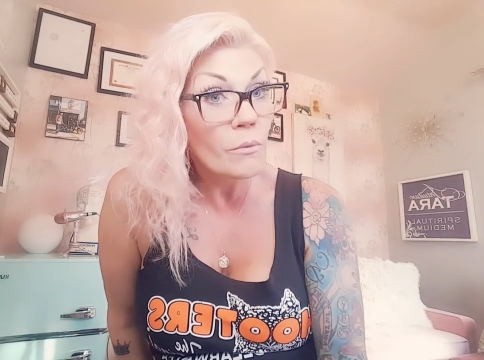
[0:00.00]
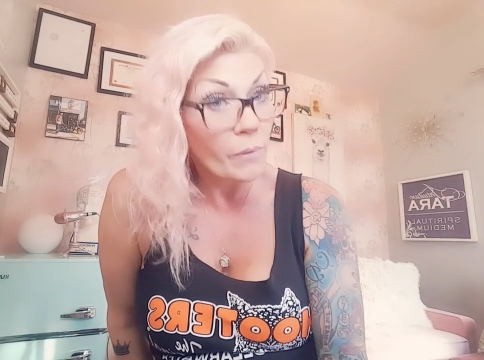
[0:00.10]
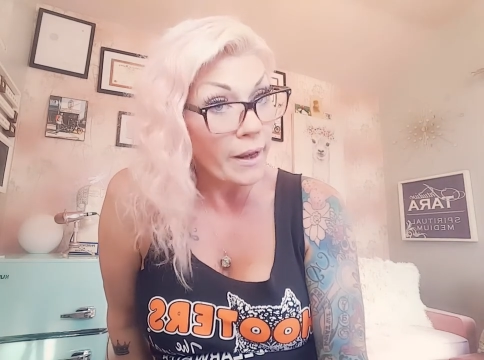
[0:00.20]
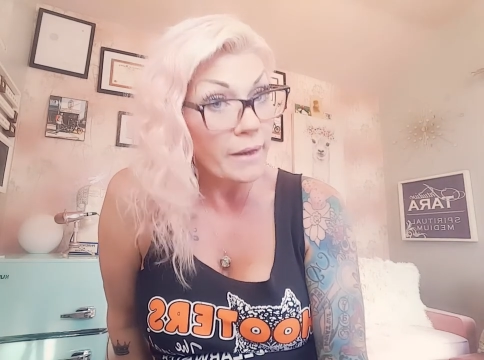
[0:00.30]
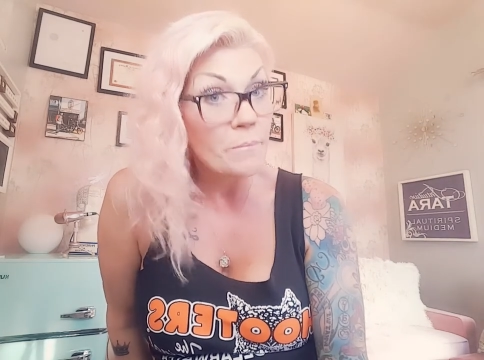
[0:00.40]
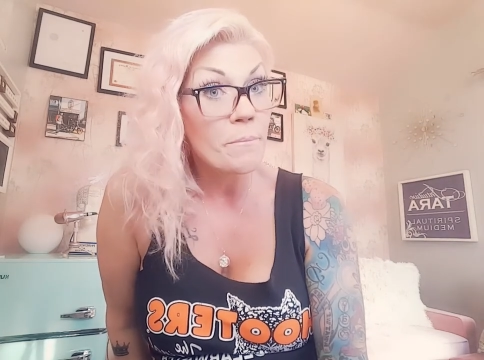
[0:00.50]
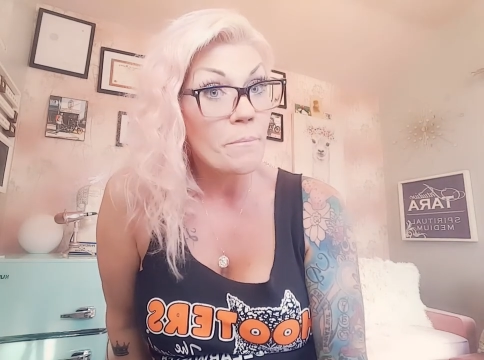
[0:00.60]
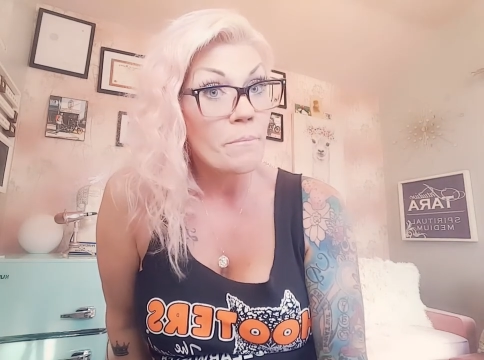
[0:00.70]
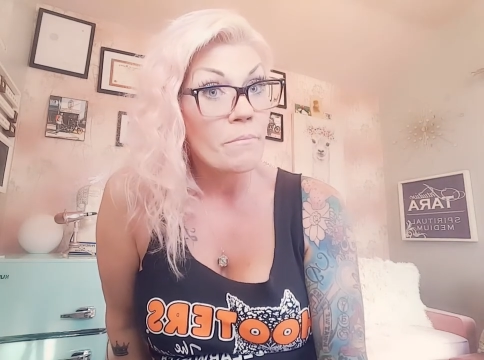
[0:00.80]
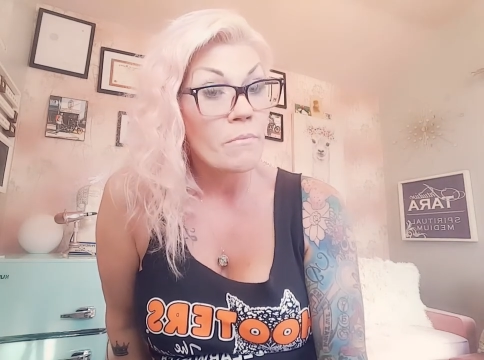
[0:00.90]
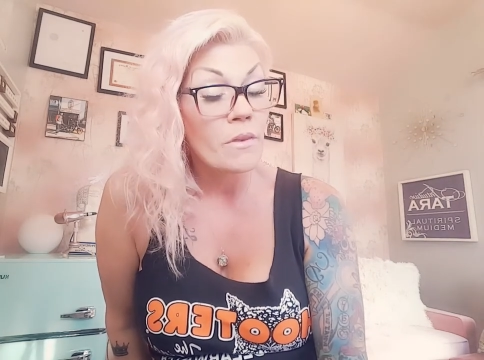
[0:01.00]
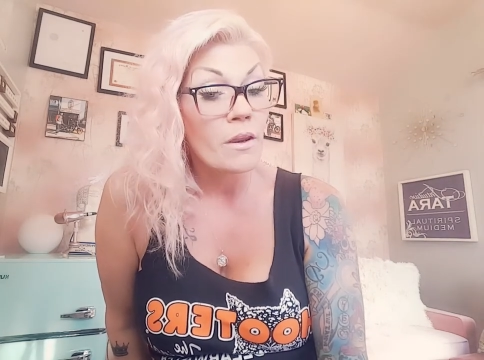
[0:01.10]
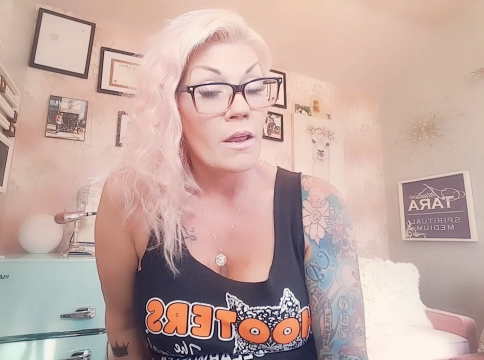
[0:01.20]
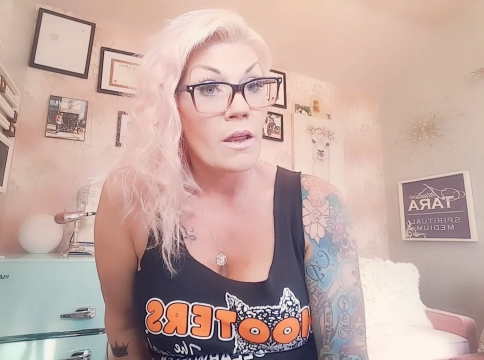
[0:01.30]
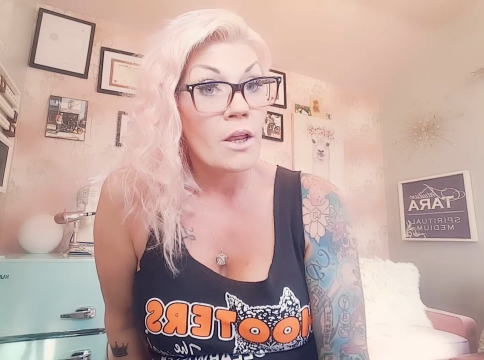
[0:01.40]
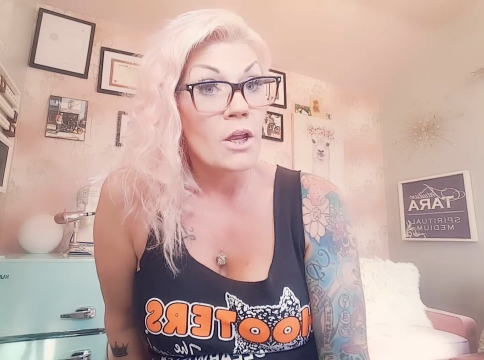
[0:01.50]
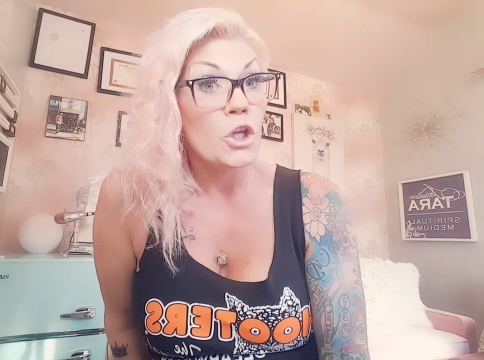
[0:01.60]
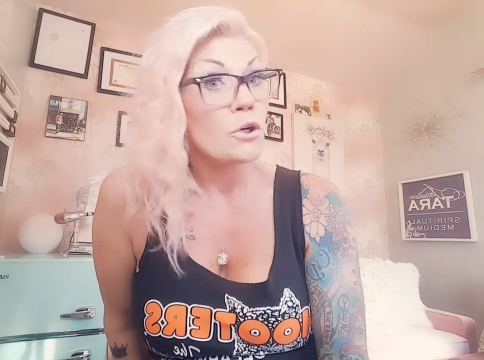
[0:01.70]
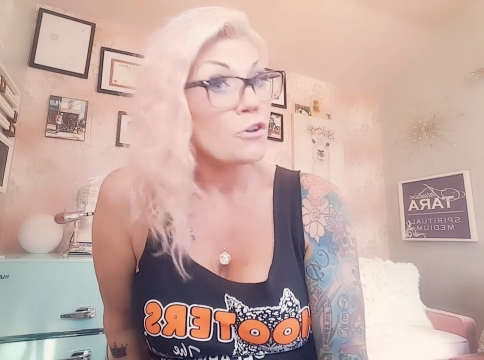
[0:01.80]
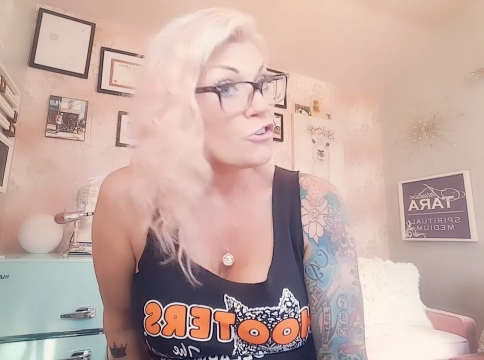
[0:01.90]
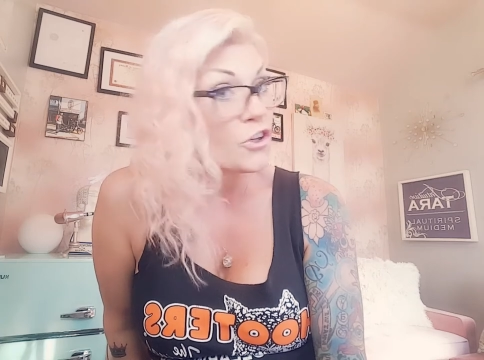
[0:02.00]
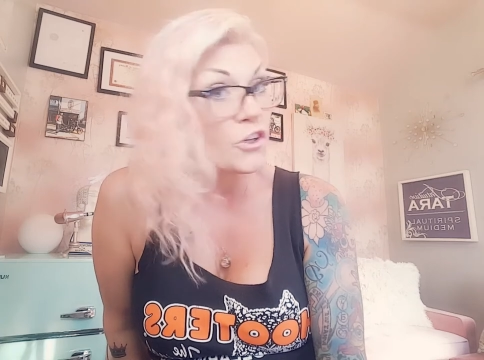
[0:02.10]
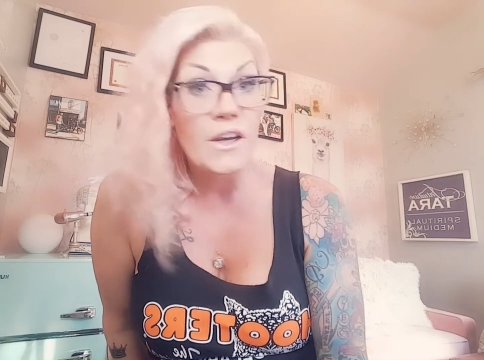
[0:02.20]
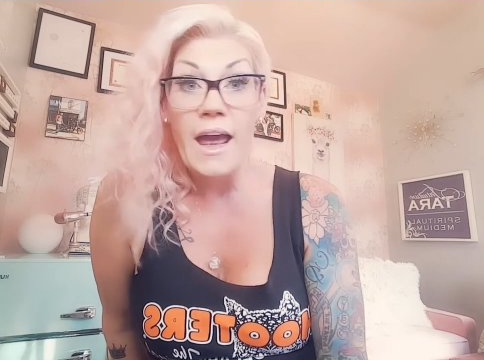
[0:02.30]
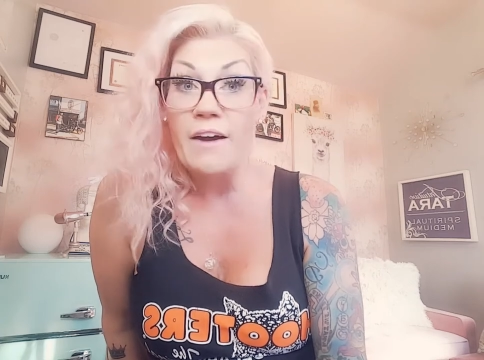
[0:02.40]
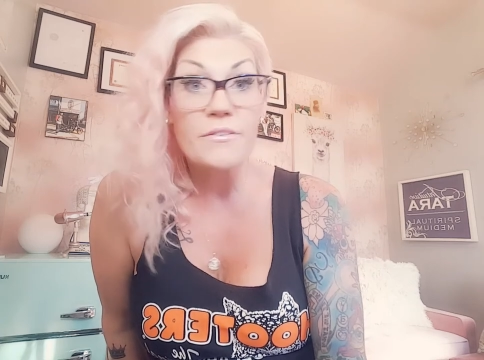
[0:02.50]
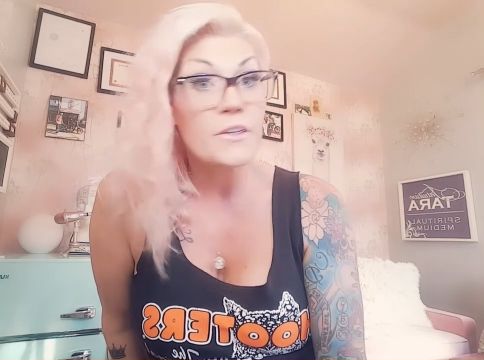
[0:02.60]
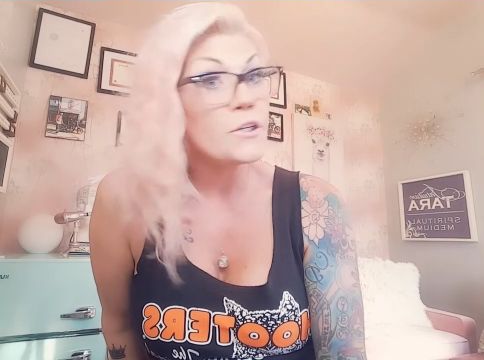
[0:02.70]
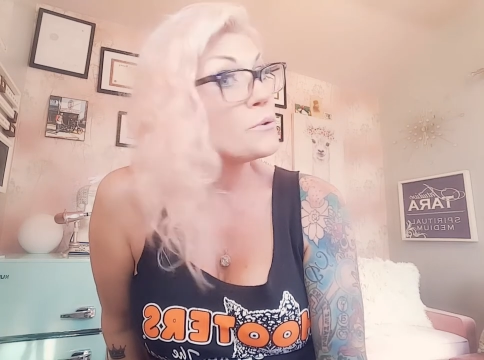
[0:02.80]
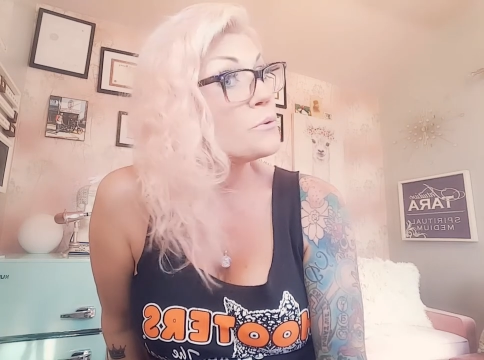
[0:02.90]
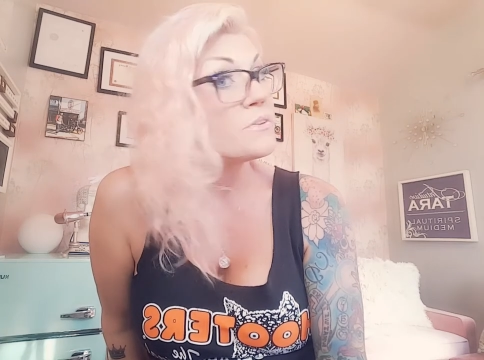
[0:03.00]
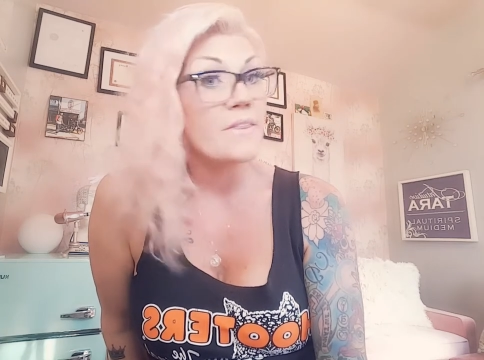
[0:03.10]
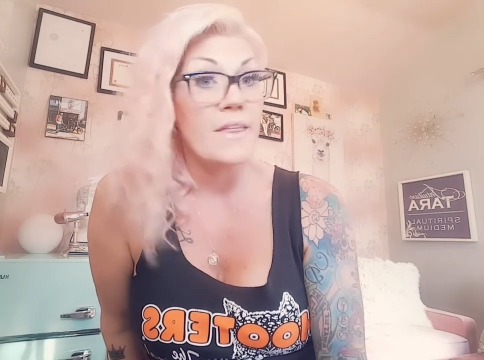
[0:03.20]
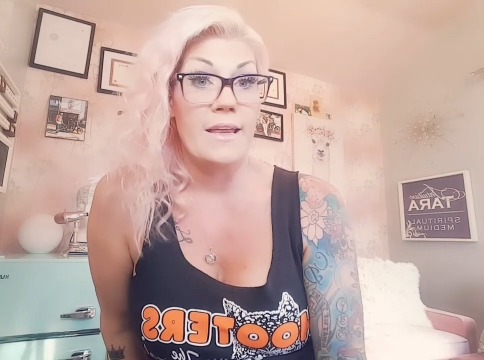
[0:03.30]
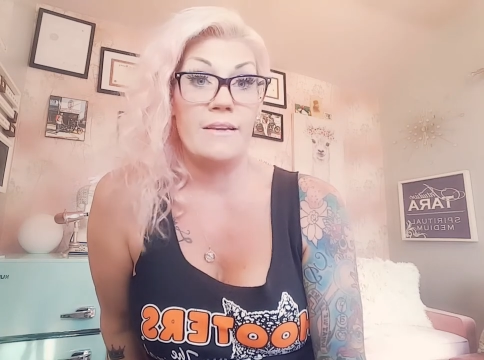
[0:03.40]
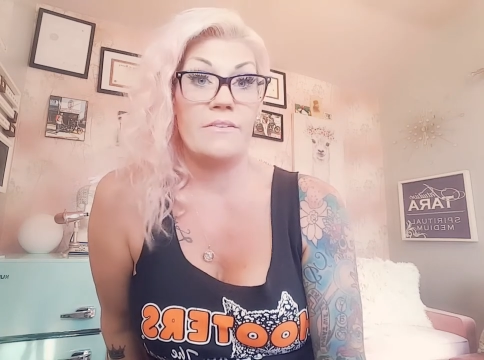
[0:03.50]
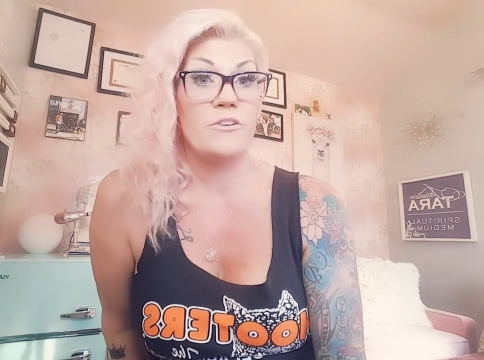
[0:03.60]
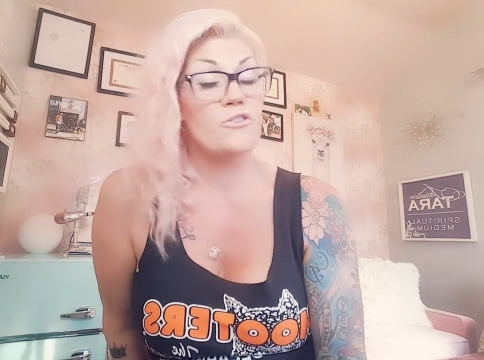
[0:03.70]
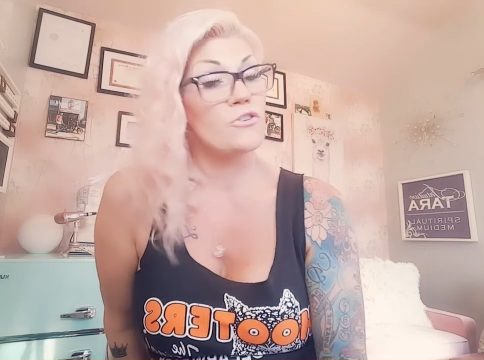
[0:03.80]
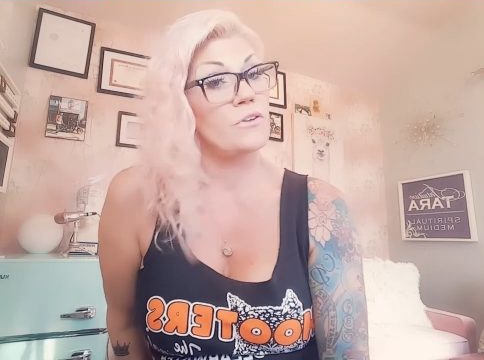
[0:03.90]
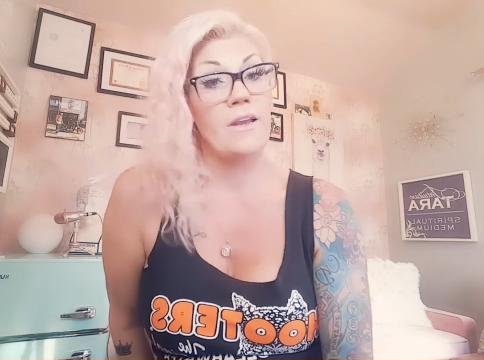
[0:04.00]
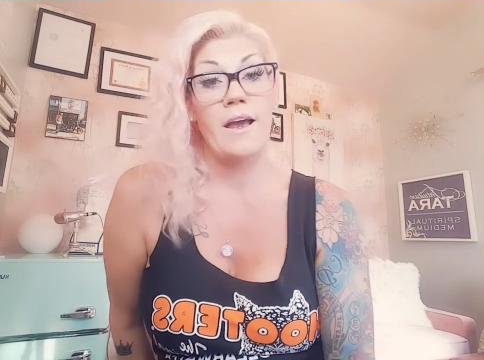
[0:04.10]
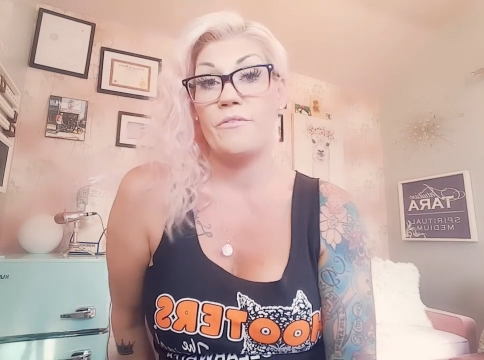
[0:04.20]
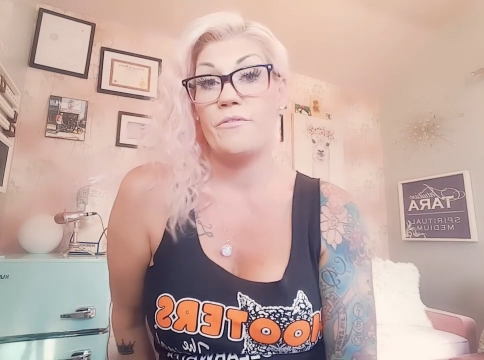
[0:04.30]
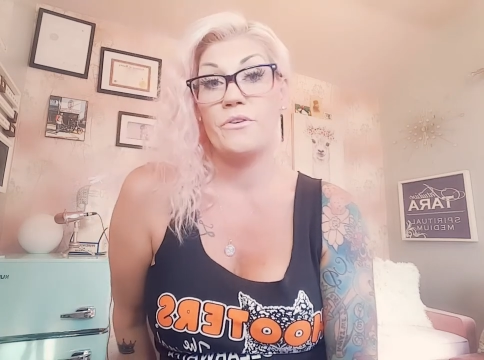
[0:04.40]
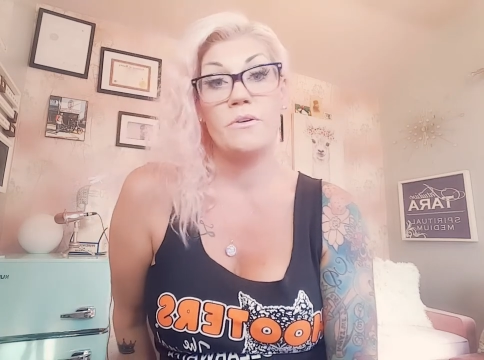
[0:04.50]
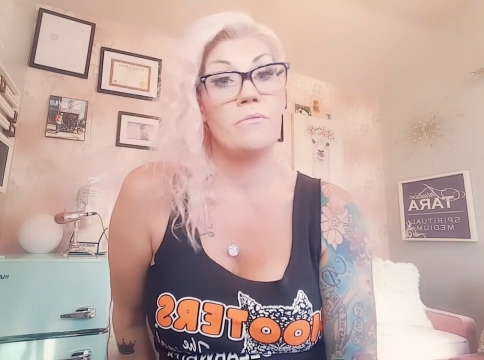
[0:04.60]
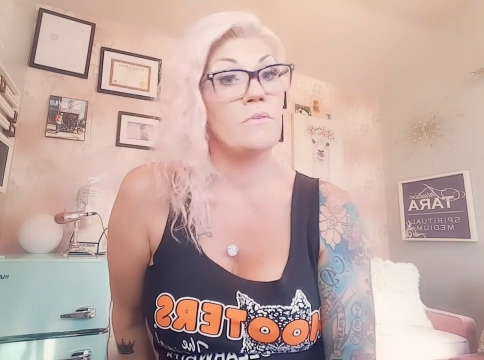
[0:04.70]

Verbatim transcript: Right? You shouldn't have to use things. You shouldn't have to.